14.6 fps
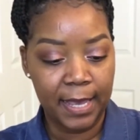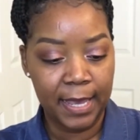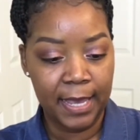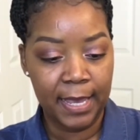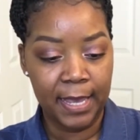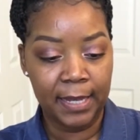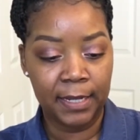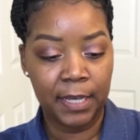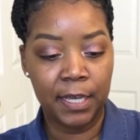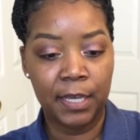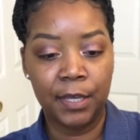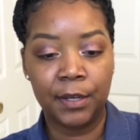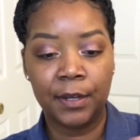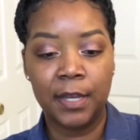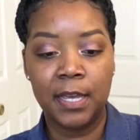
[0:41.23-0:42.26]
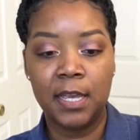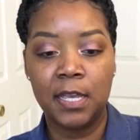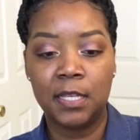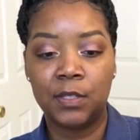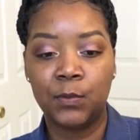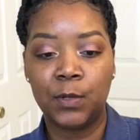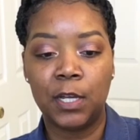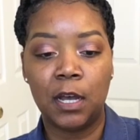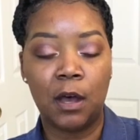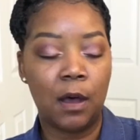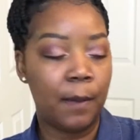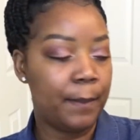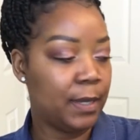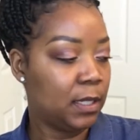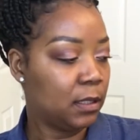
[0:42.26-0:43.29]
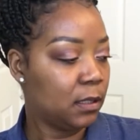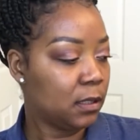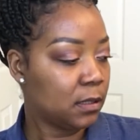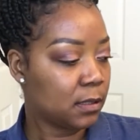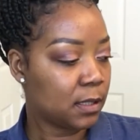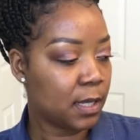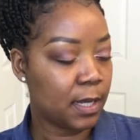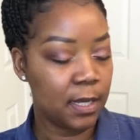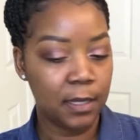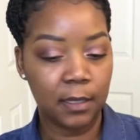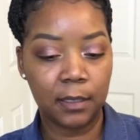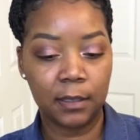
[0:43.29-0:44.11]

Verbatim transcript: And here is what almond looks like.